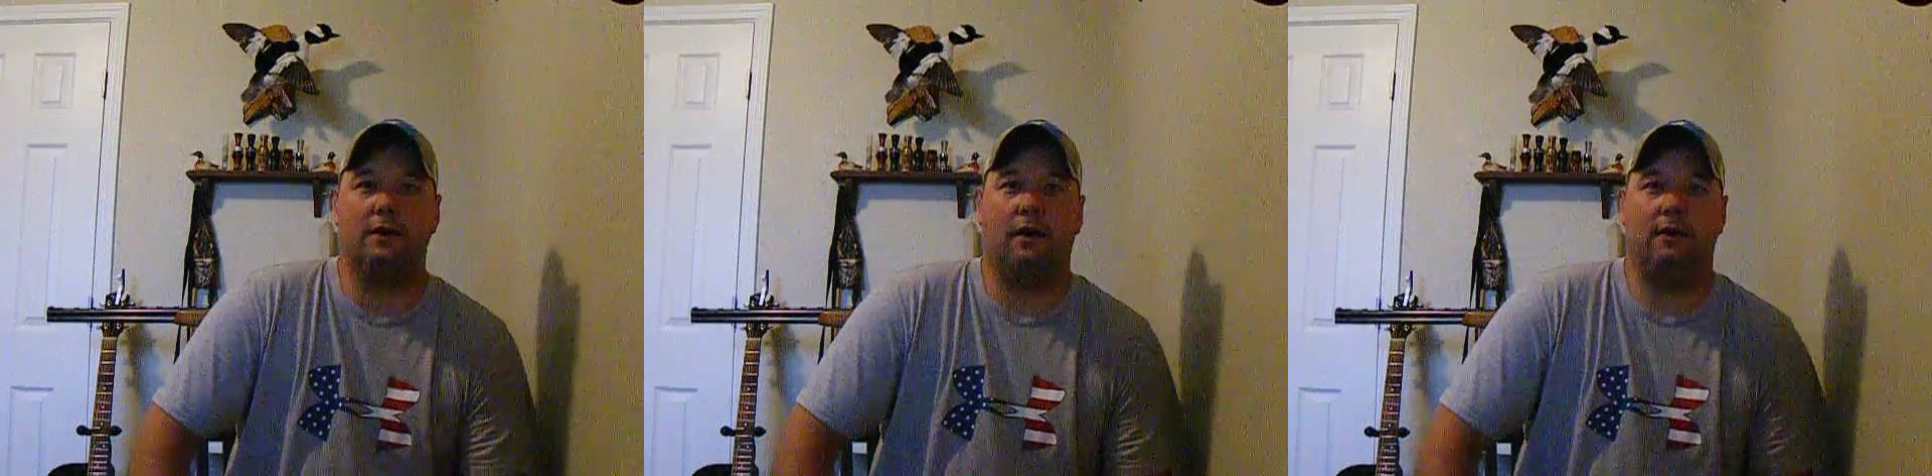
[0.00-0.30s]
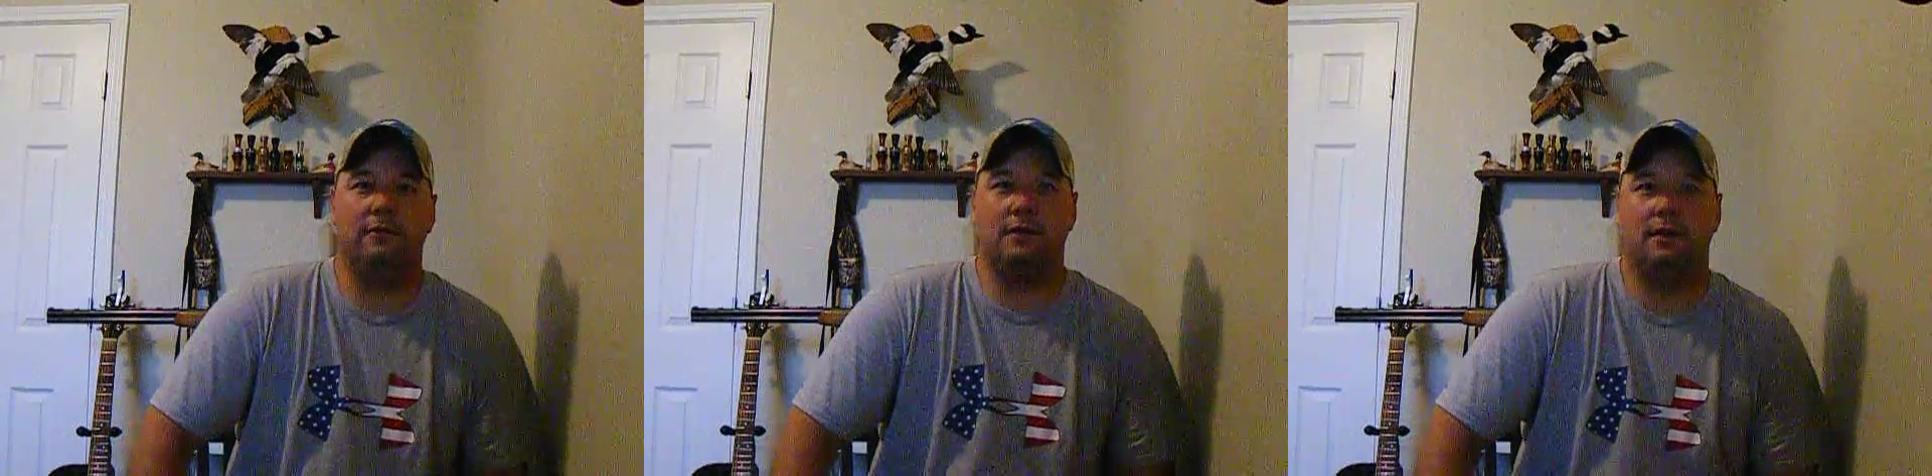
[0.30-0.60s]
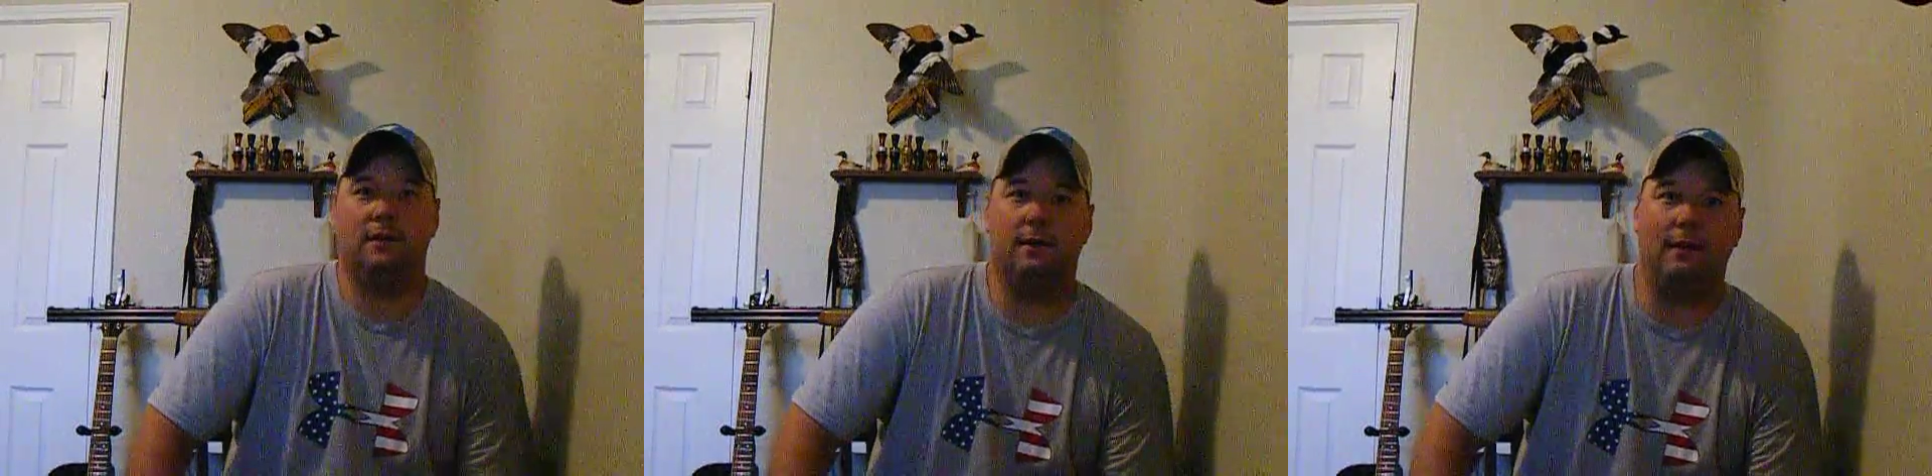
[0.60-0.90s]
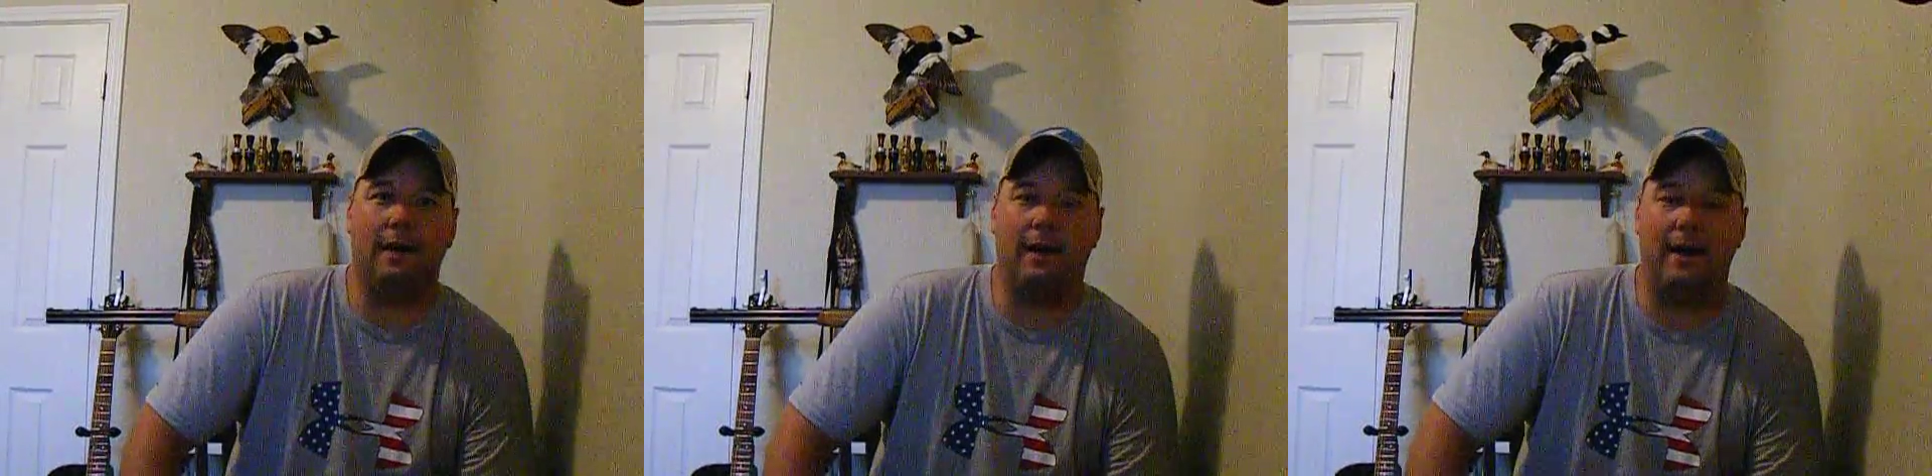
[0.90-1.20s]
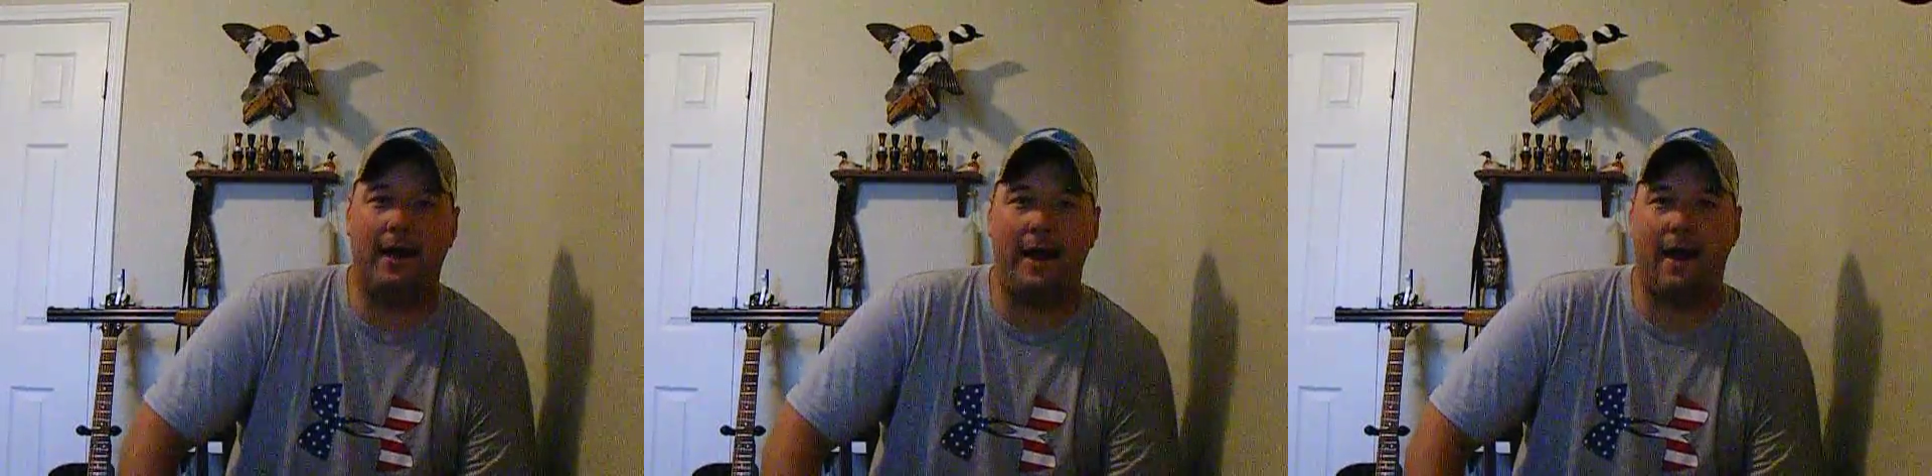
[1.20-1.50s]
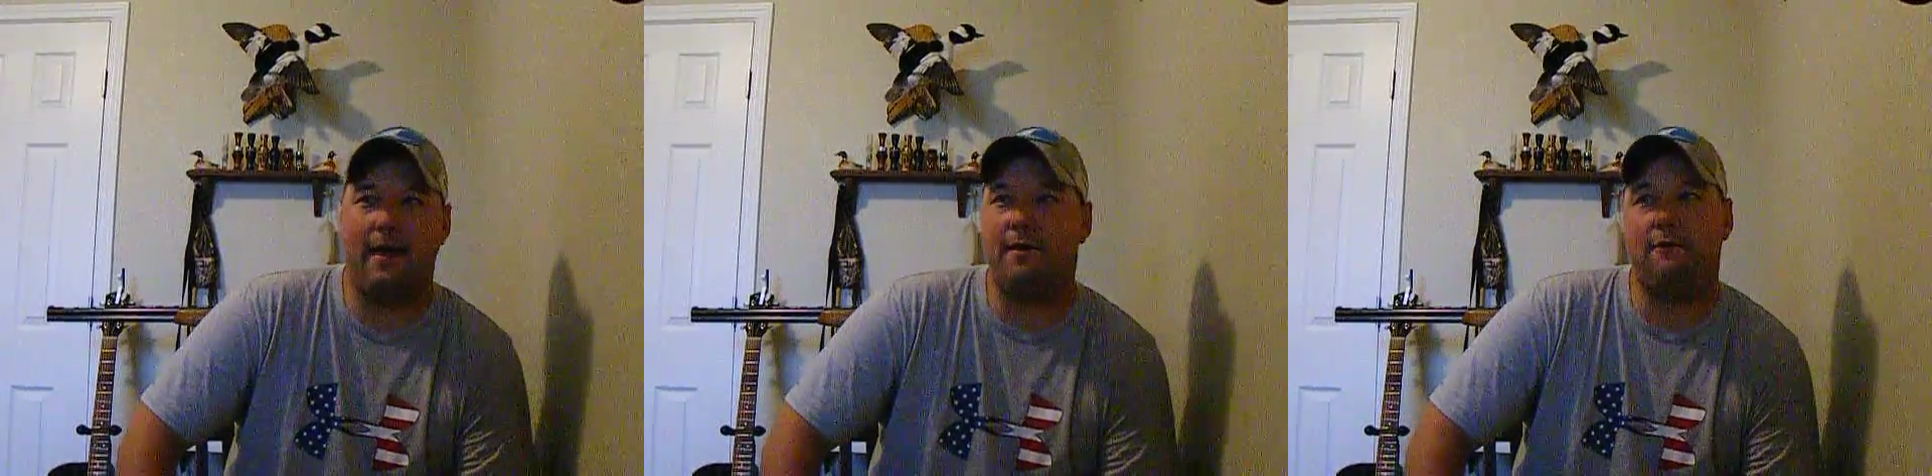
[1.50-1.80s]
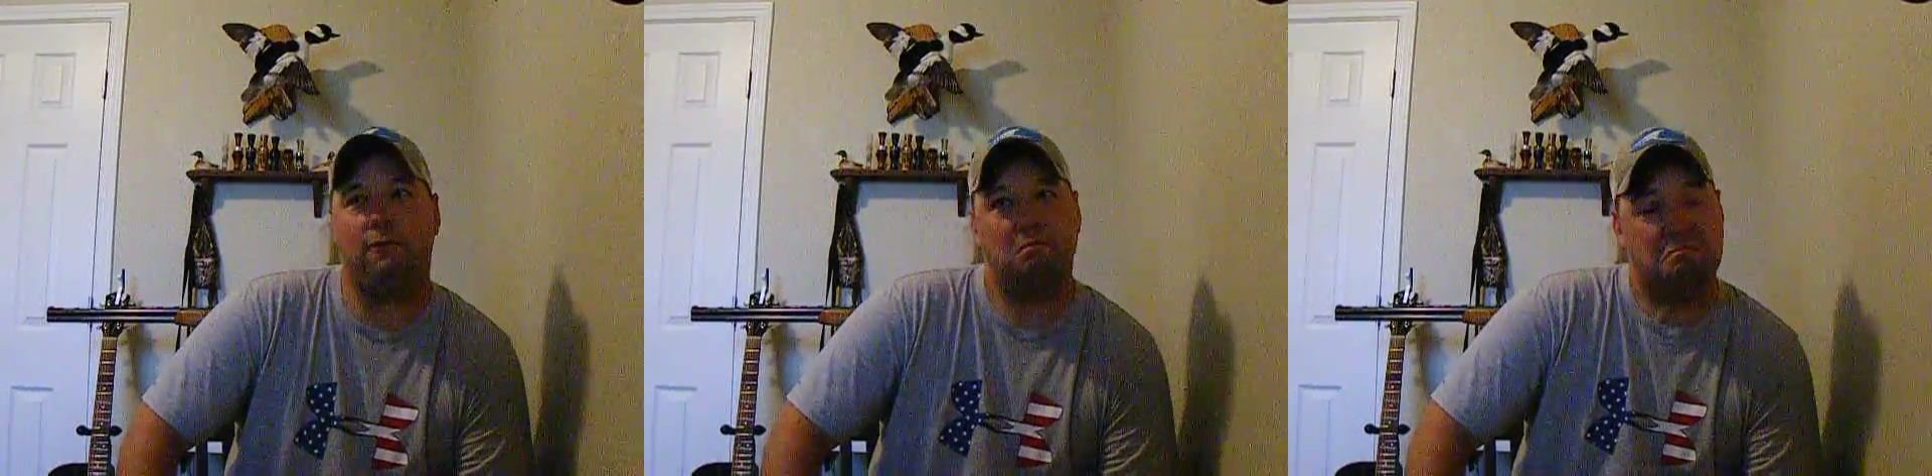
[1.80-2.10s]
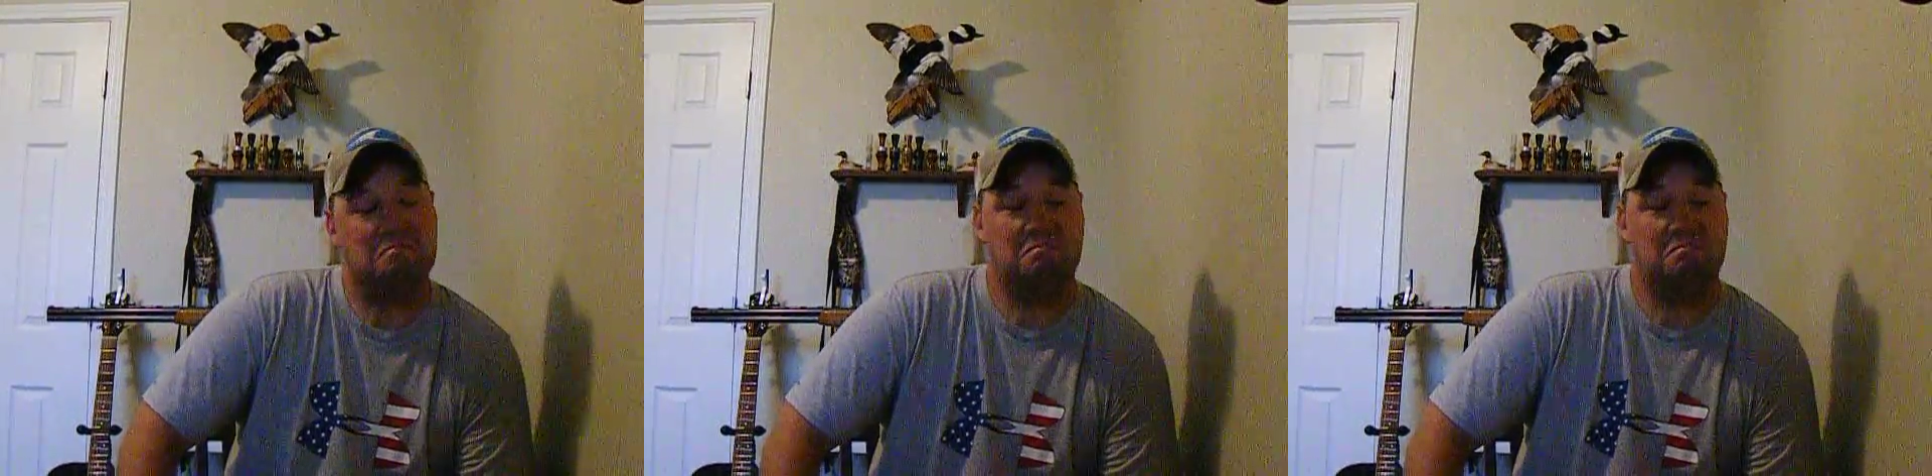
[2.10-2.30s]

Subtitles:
doves that I have,